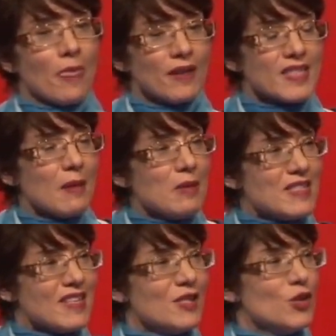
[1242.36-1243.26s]
Tammy
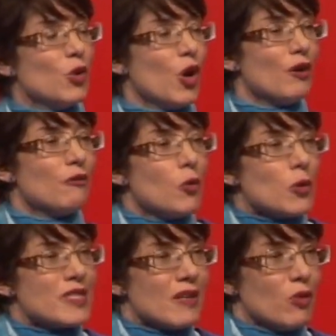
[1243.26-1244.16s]
said you can't
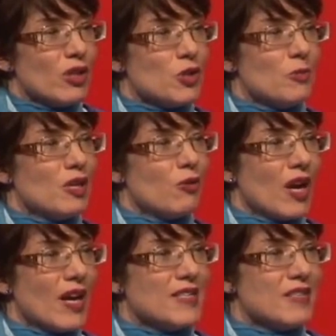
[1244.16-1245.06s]
force someone to be
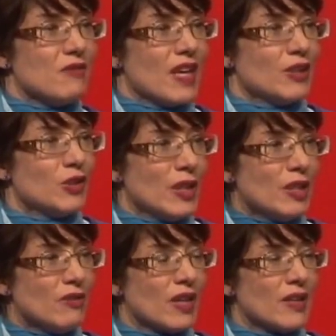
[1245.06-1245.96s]
creative and to
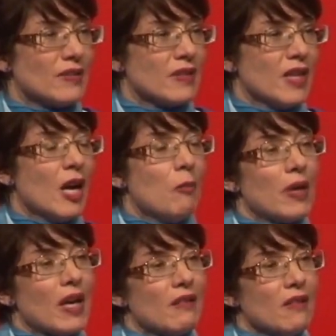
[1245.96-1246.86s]
innovate.
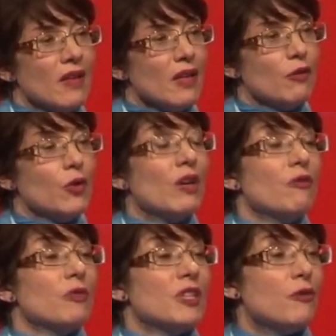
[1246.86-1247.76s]
But I think if you
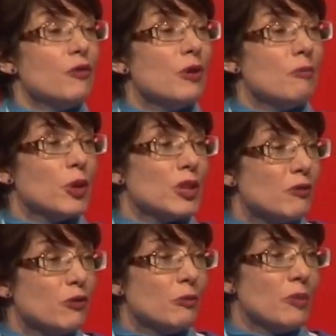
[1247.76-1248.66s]
put
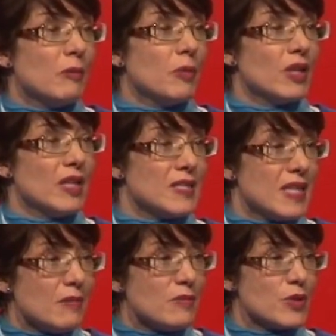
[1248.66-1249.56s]
different people in
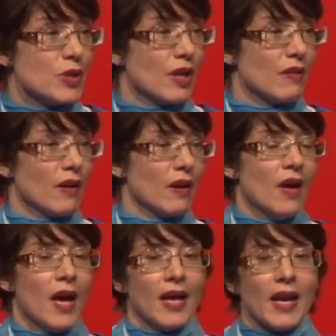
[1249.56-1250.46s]
teams together
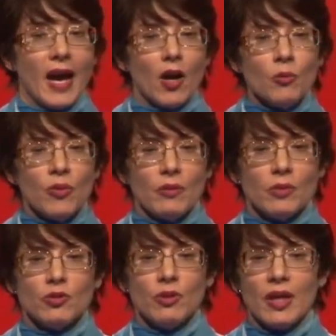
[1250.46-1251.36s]
and help them
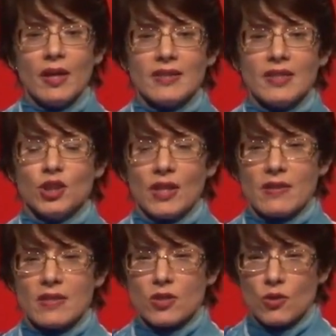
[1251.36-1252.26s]
to realize each
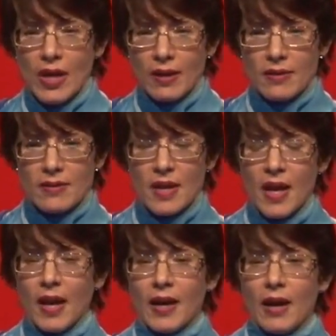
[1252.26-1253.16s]
other's strengths
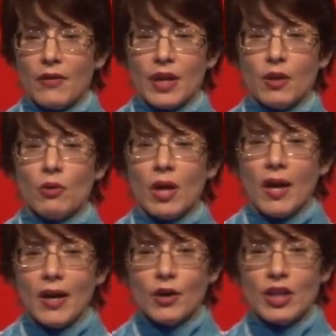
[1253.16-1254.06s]
and how they can
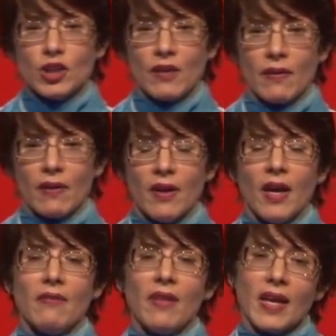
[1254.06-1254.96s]
rely on each other,
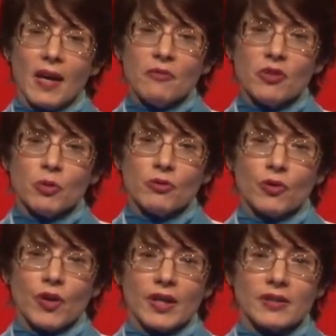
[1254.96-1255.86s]
and they're comfortable
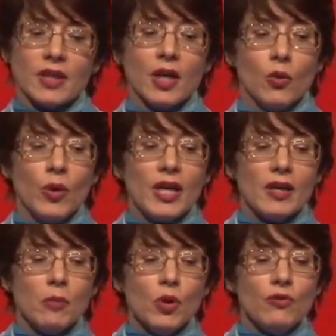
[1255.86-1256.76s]
for that, we
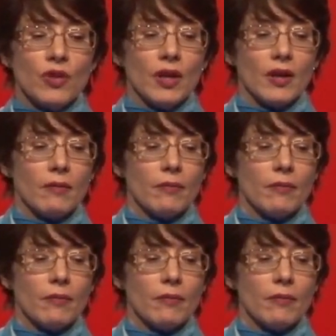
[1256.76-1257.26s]
can move there.